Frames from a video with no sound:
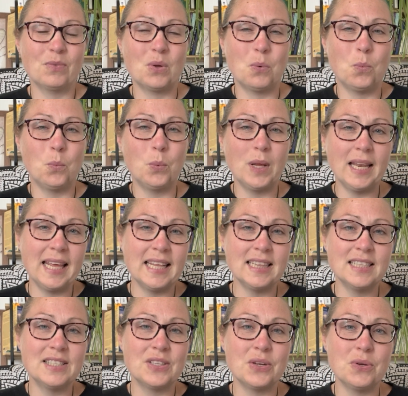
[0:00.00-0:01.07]
willing
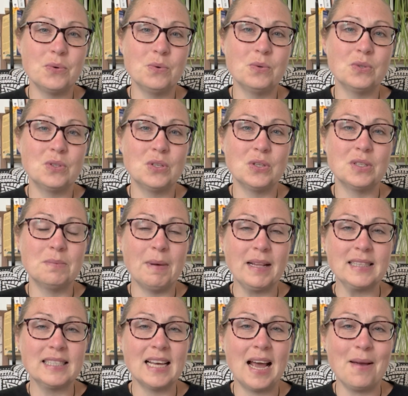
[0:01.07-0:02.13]
to
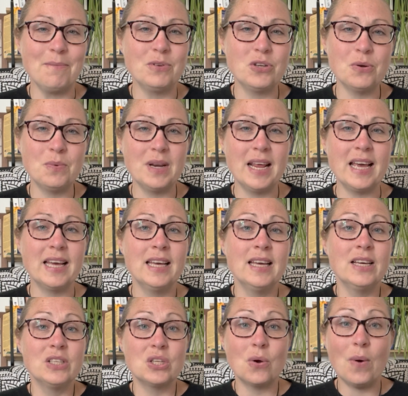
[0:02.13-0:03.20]
spend time doing it.
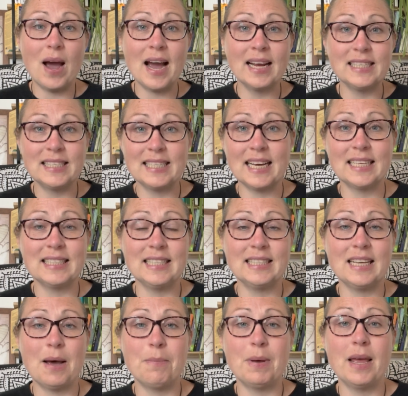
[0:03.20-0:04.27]
So I started
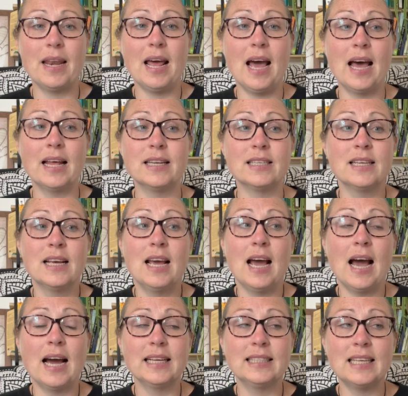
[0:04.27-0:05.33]
tapping, and
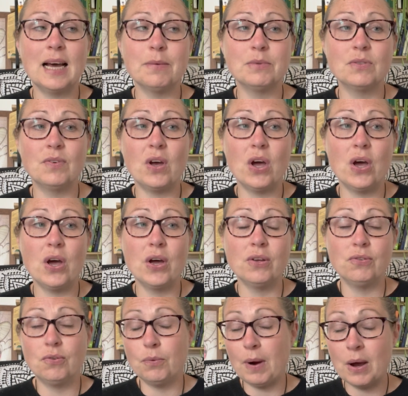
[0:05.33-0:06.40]
I tapped for her
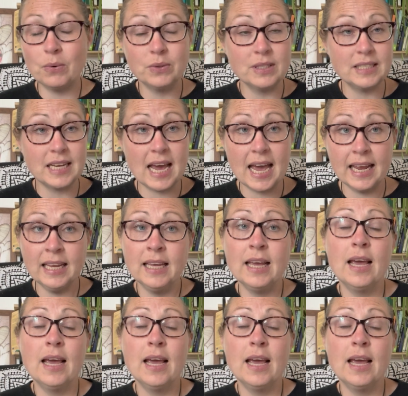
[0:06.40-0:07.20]
throughout the day.